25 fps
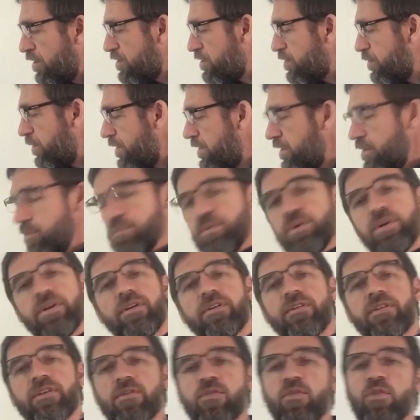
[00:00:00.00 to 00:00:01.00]
So I didn't put
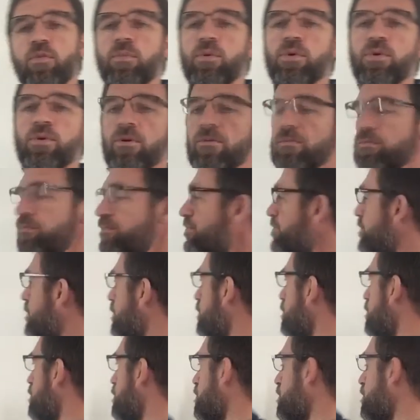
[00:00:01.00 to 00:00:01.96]
anything on the board. You